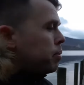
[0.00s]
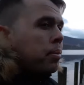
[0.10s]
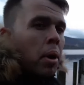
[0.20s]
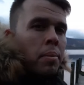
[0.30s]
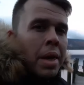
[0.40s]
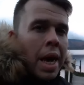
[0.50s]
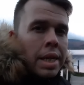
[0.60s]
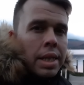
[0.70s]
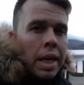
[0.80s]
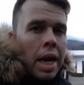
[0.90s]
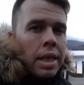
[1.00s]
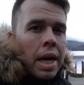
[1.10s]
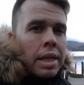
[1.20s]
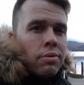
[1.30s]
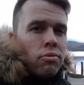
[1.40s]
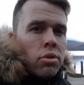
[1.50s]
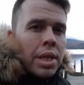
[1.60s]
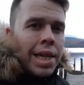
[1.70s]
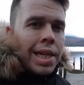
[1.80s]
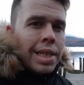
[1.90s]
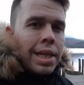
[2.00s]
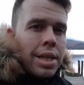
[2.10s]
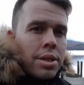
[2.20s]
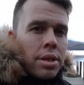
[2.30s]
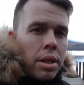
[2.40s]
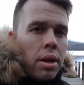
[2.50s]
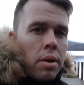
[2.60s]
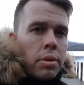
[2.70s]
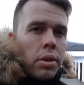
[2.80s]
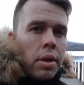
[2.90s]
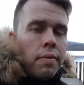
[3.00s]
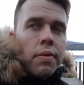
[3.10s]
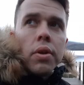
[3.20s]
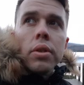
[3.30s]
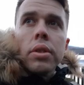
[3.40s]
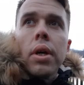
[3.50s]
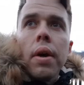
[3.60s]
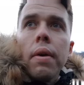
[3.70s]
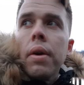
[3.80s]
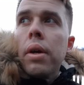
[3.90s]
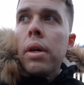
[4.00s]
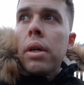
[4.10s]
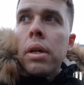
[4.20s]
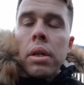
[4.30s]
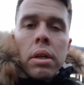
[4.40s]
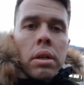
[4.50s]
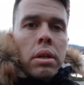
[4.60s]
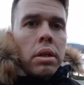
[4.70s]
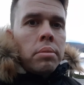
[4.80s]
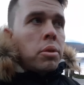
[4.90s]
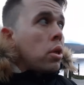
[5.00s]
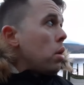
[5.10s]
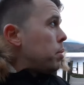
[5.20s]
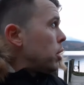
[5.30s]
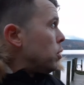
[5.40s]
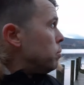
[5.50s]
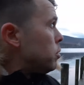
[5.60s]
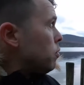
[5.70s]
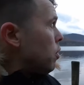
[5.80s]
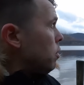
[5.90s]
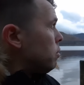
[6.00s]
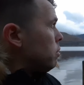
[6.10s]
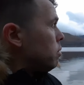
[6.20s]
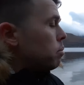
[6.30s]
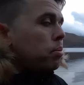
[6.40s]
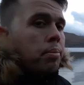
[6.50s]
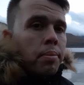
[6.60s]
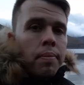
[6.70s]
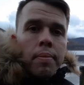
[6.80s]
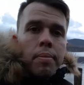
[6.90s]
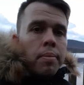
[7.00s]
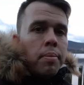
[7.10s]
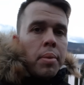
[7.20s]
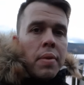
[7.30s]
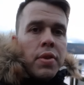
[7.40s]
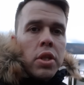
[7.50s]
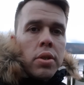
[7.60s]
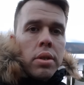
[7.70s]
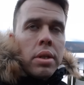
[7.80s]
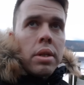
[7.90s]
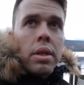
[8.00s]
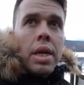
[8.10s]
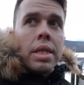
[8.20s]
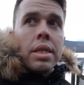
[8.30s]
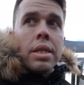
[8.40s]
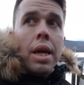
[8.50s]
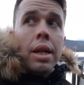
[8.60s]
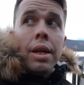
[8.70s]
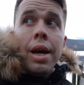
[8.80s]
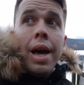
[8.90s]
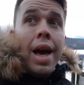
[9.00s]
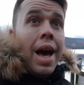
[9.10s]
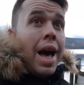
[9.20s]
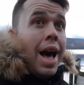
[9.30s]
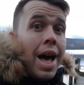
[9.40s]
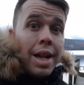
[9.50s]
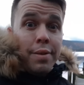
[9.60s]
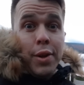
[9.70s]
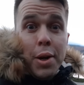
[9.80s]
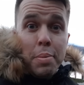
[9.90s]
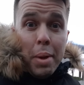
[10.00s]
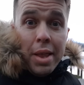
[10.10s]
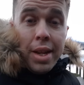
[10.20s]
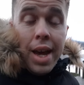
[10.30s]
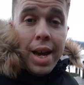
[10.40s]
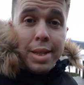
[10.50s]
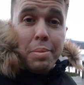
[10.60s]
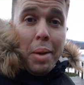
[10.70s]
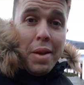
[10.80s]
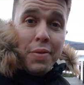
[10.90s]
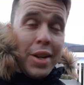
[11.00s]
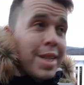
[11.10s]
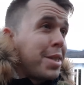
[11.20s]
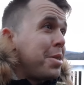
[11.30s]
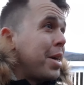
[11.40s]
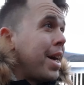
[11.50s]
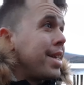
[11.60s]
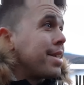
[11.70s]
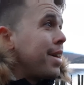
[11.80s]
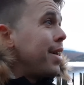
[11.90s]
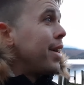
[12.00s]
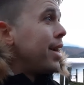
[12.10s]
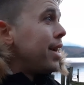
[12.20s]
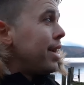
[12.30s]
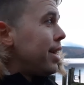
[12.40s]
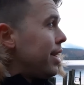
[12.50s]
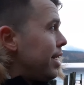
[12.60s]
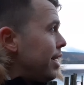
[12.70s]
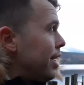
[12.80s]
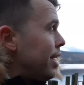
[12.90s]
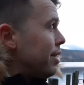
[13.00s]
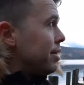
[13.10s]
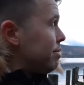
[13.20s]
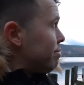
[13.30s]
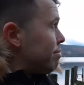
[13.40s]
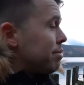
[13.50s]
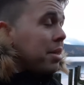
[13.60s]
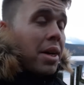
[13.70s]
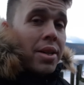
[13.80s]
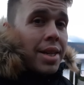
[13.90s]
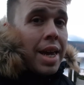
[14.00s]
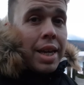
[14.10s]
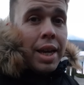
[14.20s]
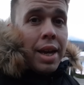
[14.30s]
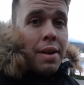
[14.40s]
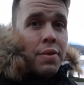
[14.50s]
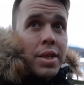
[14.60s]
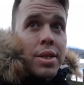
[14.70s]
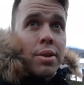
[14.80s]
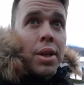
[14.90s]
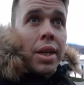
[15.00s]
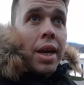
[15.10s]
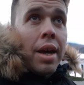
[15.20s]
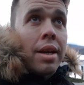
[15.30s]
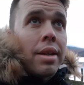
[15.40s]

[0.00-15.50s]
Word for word: But I'm yet to get that really delicious light I was looking for, so I'm just hoping it comes through. But if it doesn't, it's still a hell of a lot better than it has been for the last 2 days, so, you know, I'll take it if this is all I get.